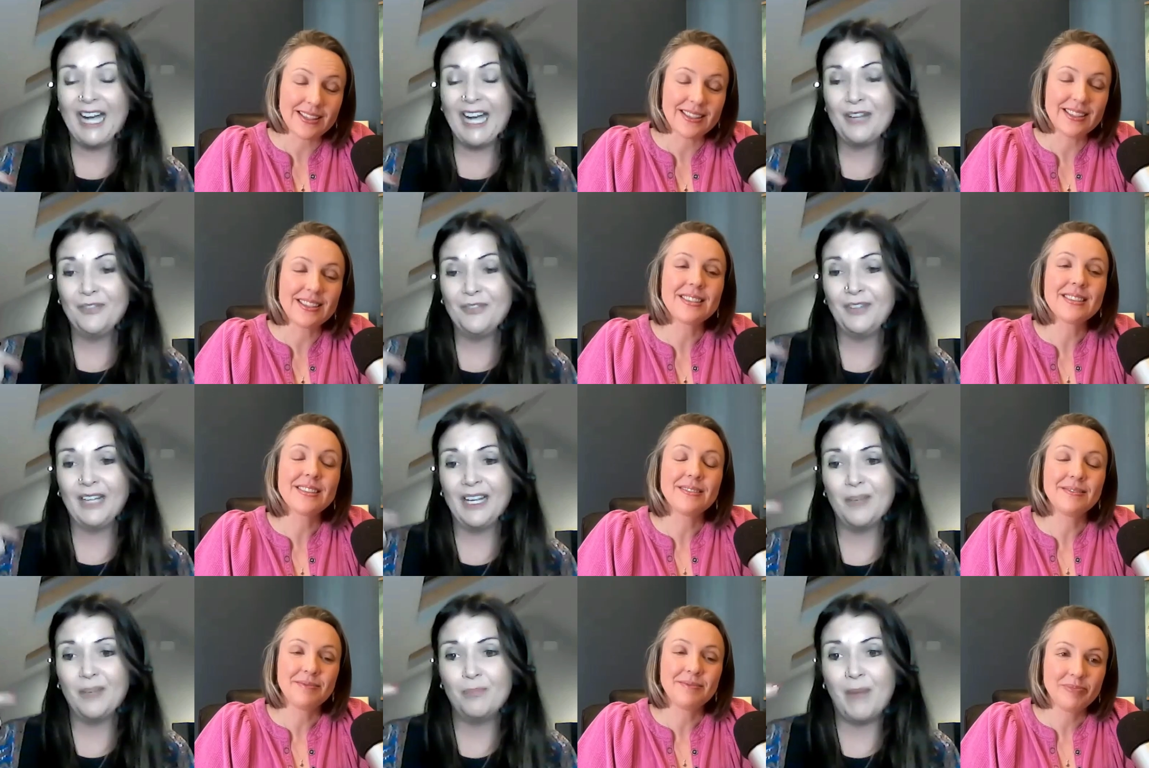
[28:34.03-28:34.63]
Speaker 1: i
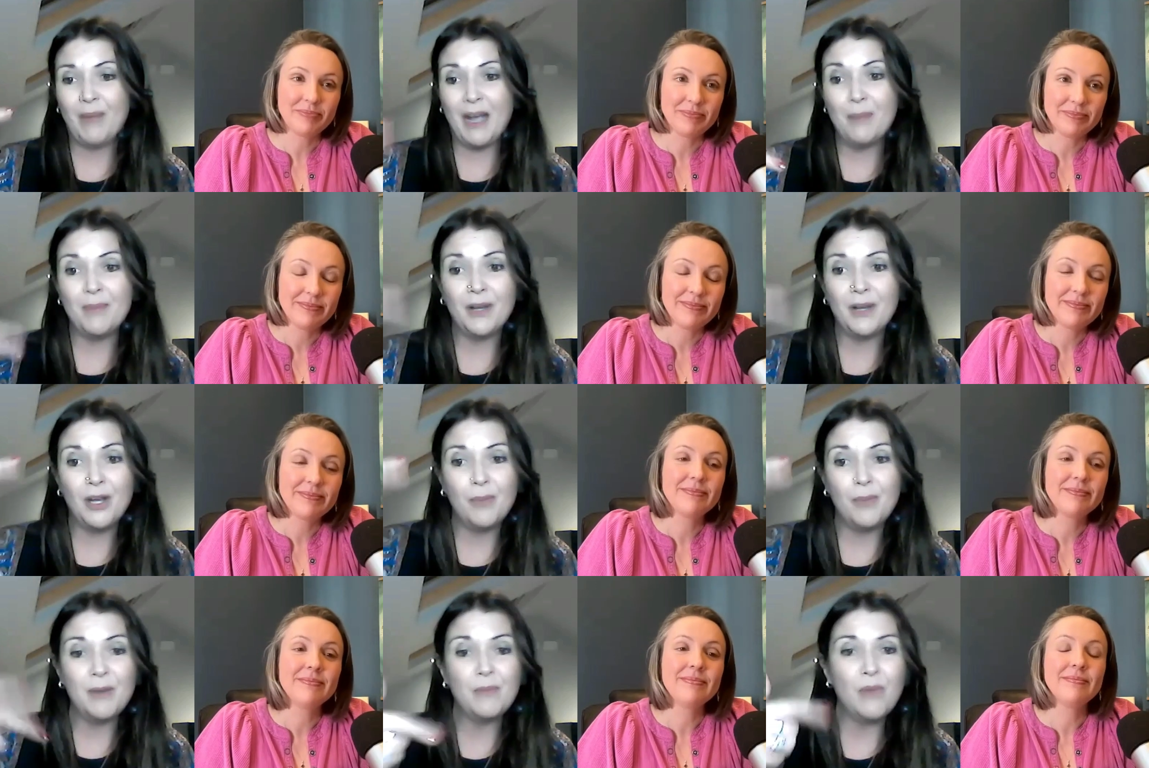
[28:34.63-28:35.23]
feel like by
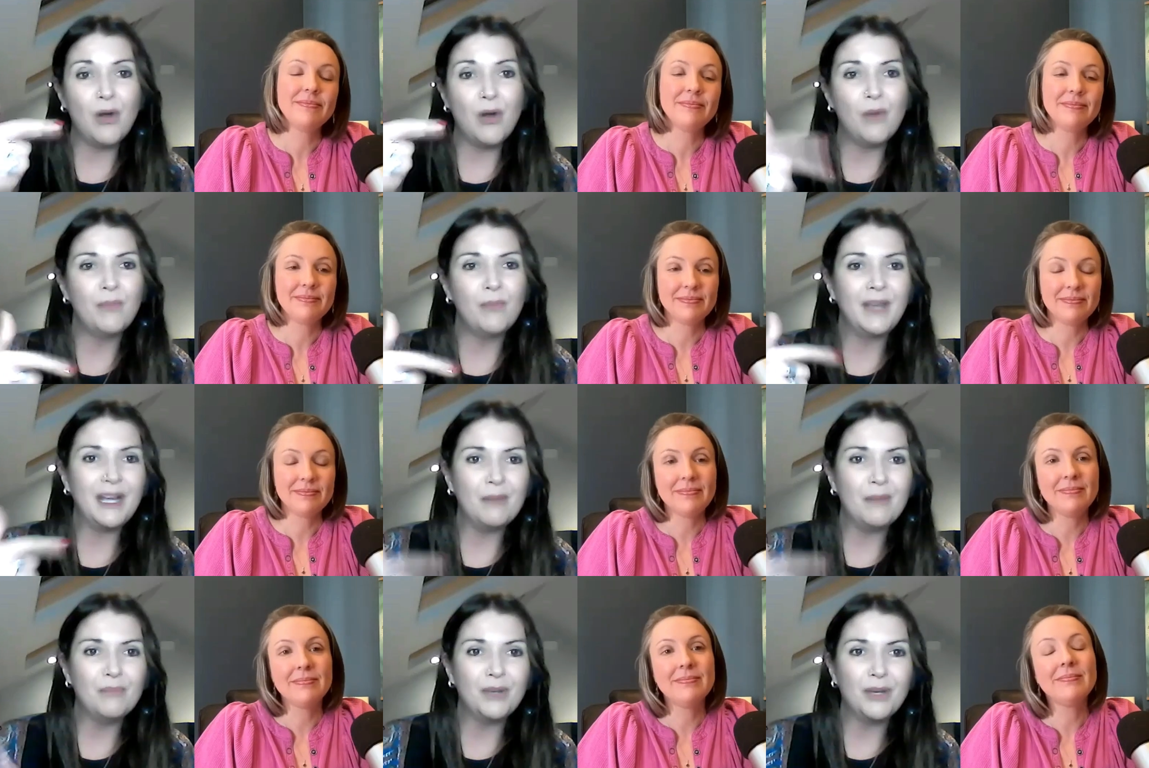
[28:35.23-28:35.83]
becoming more
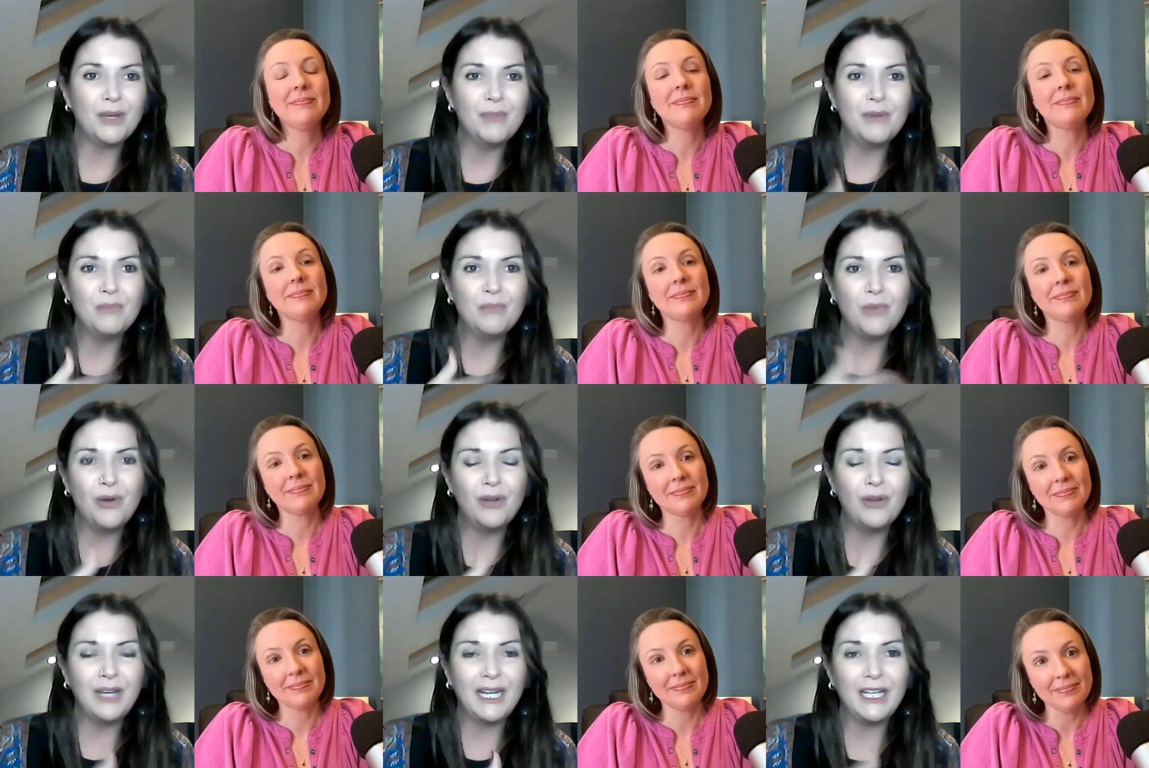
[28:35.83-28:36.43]
me i'm becoming
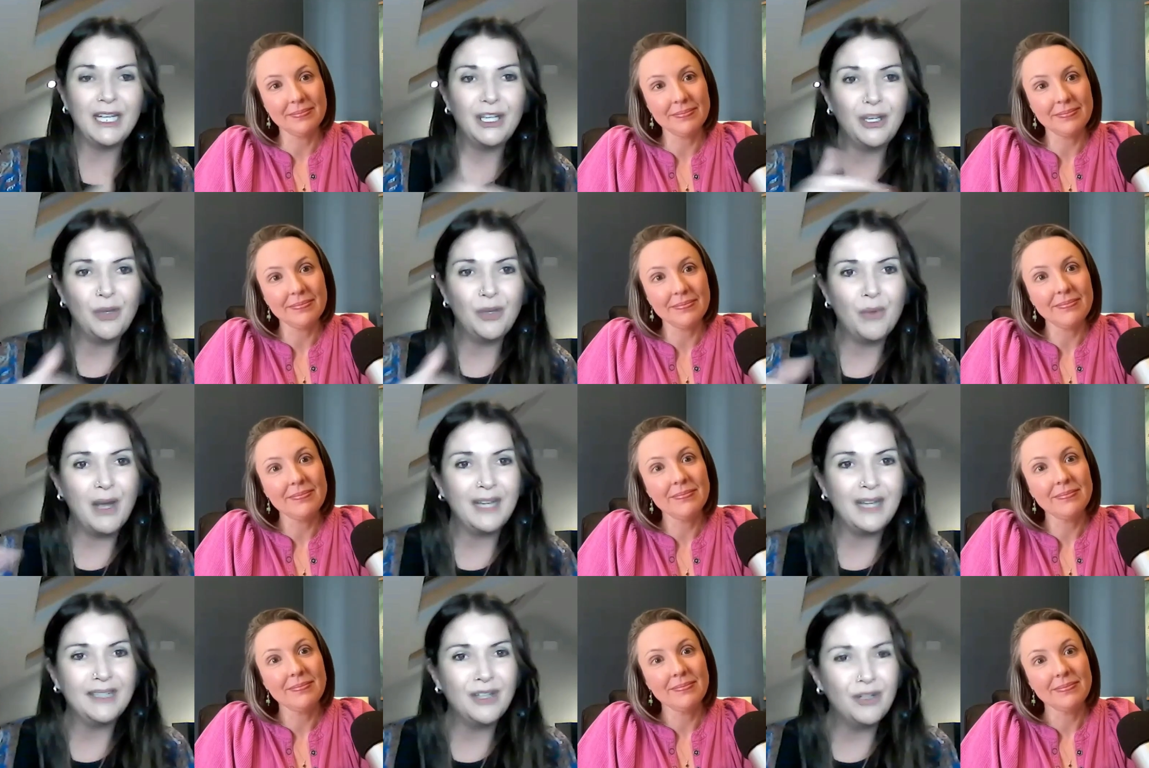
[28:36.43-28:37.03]
more like who
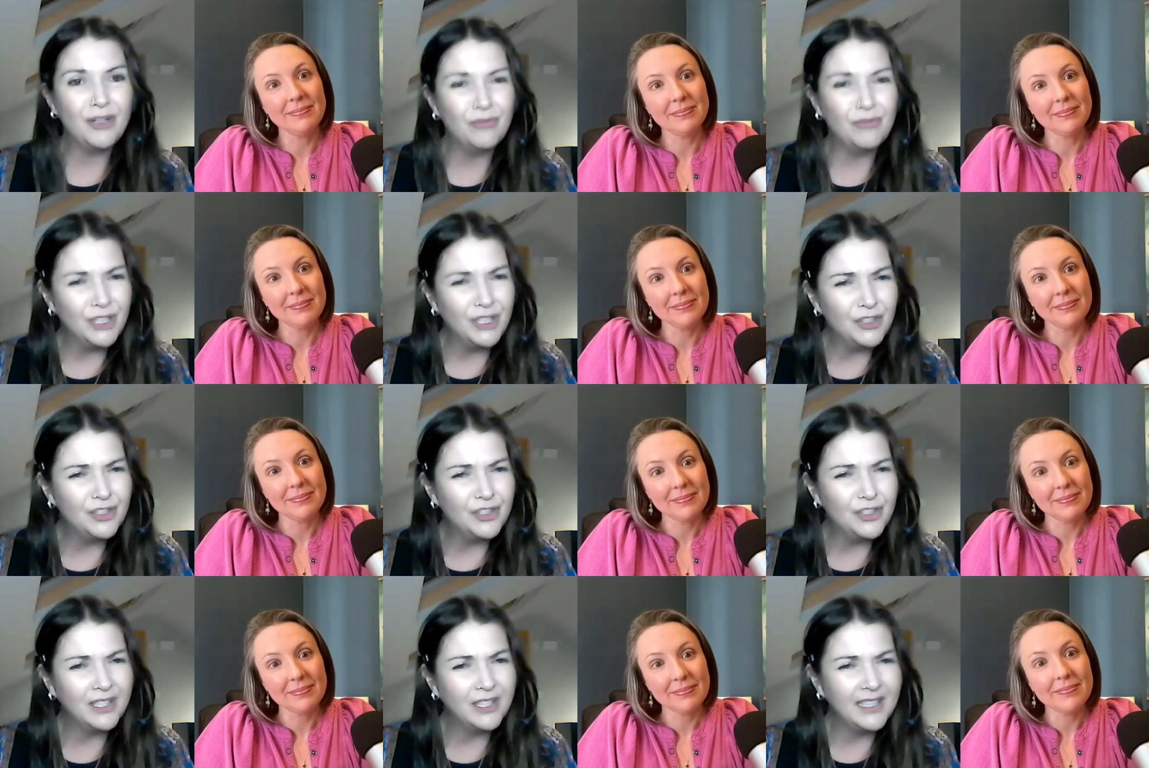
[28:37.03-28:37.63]
i
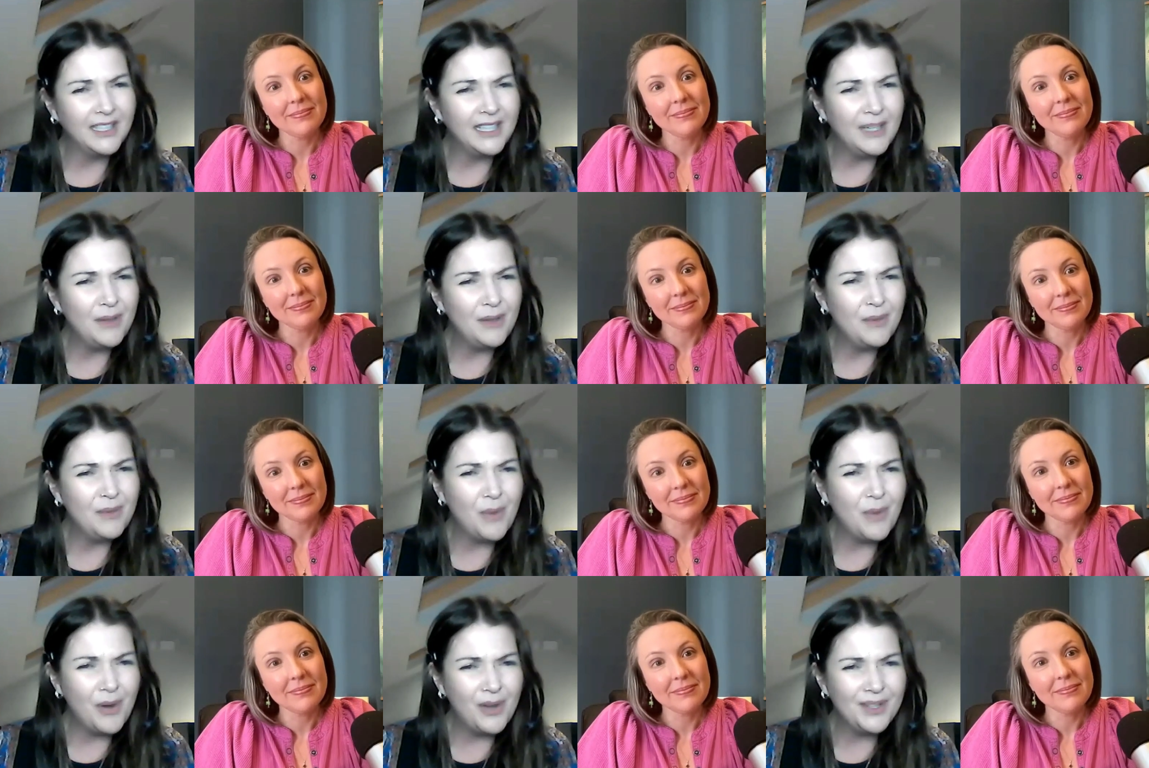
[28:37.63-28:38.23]
originally
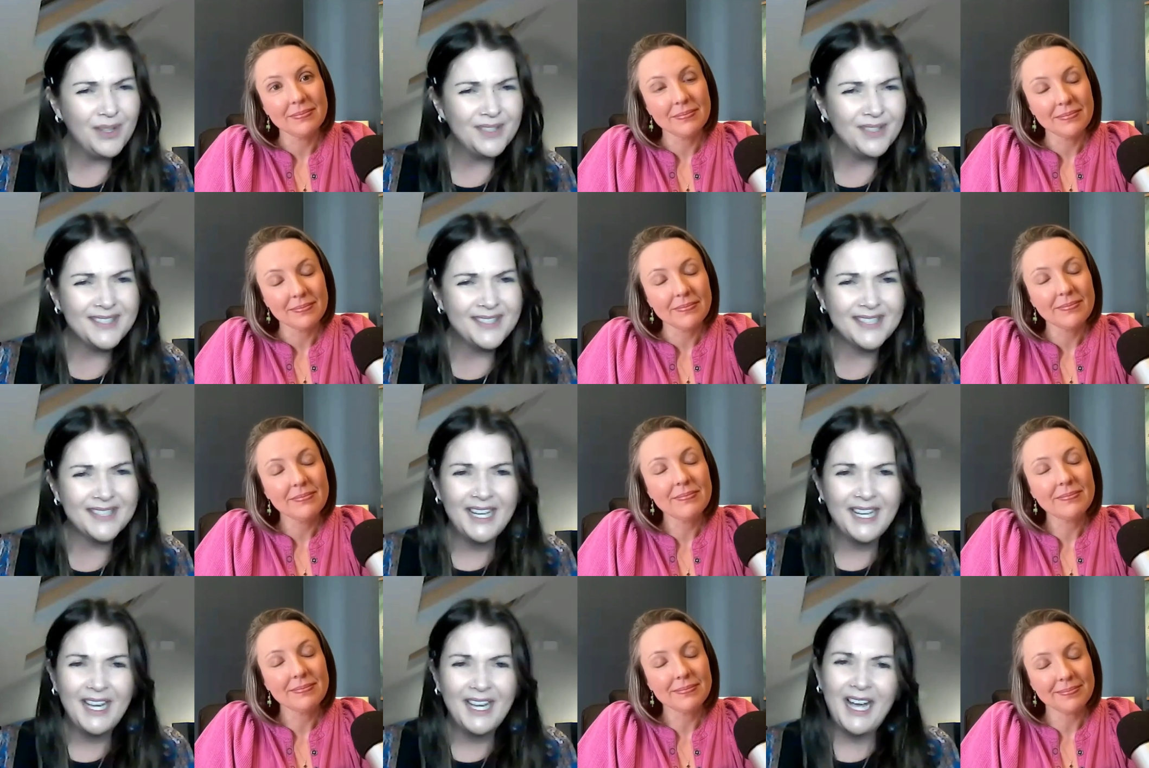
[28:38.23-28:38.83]
was
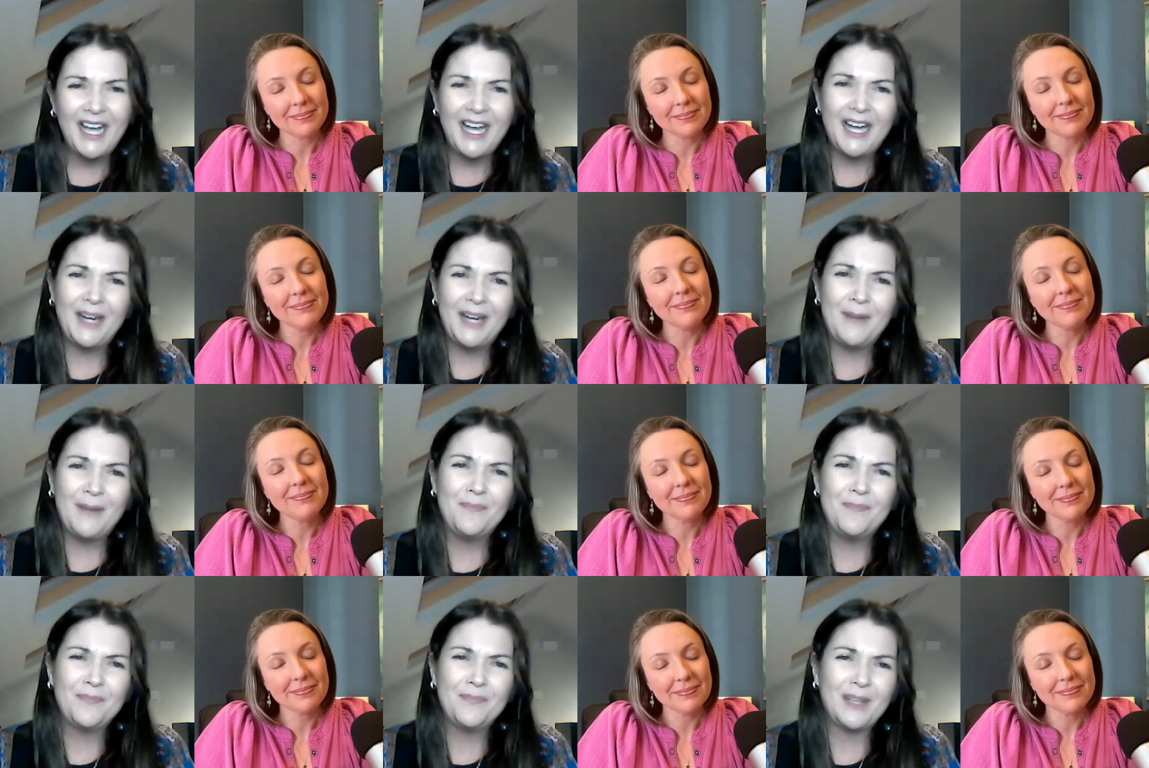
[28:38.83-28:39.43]
mm-hmm.
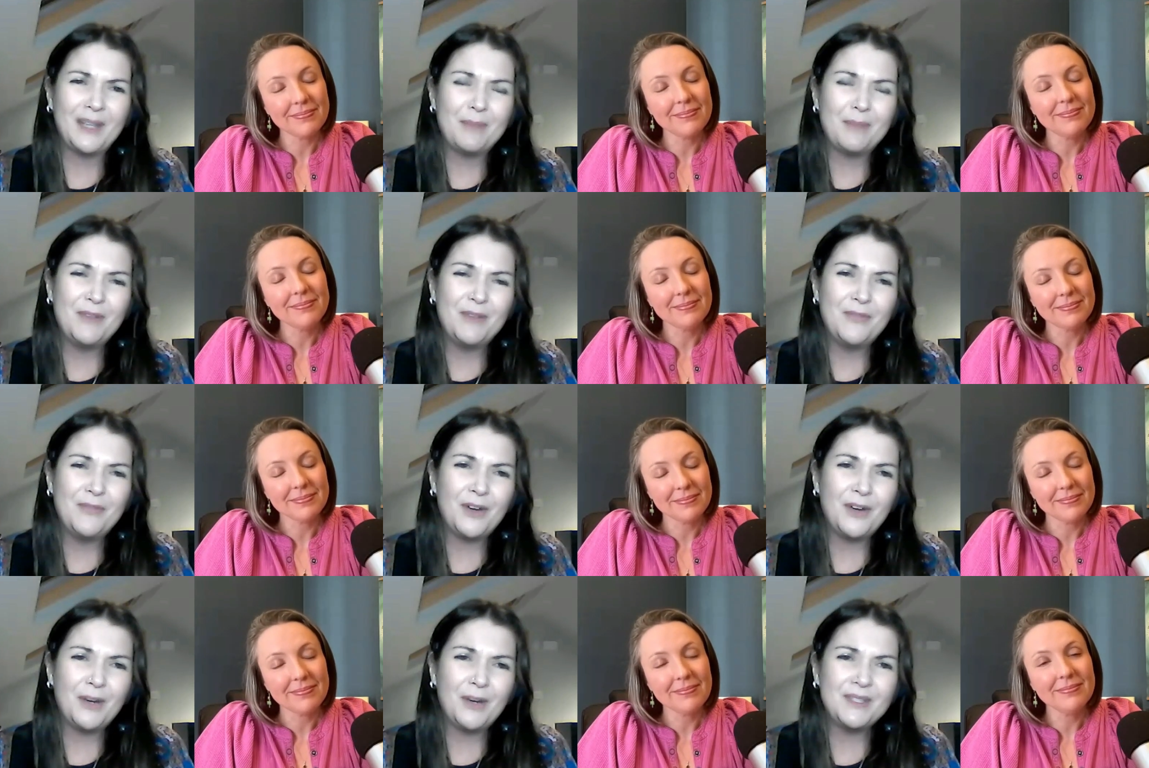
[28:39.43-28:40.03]
um
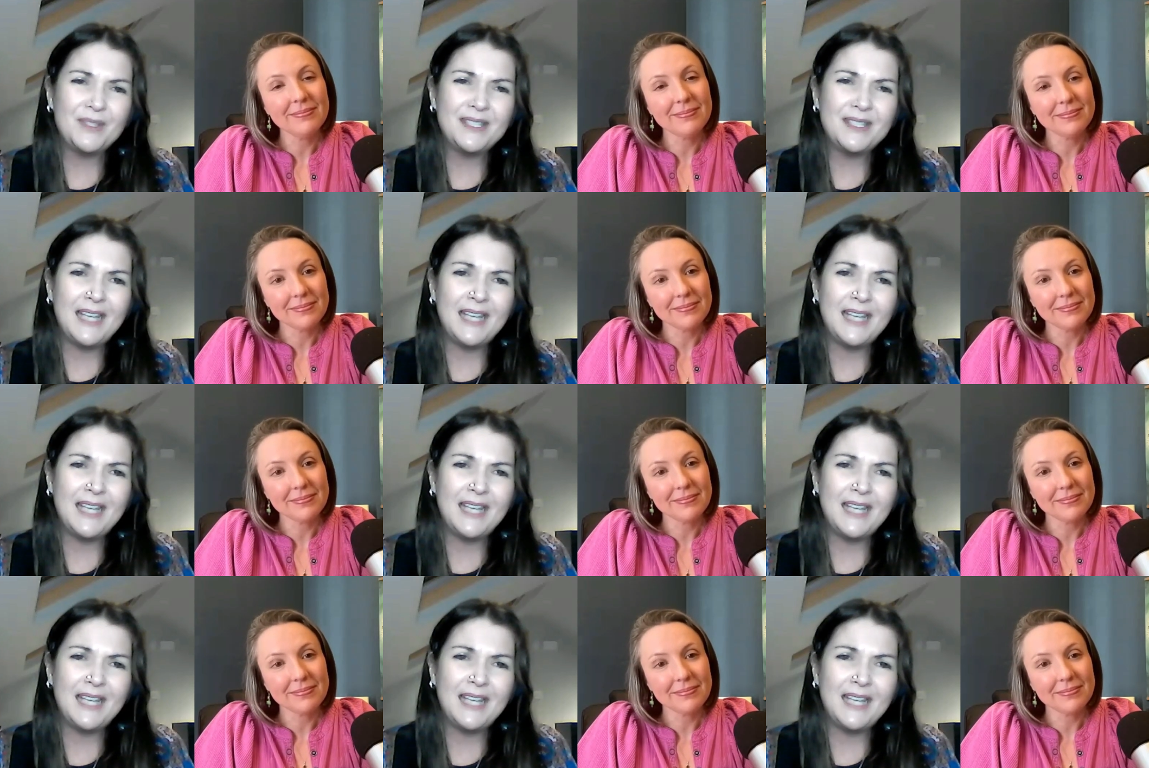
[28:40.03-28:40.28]
before i was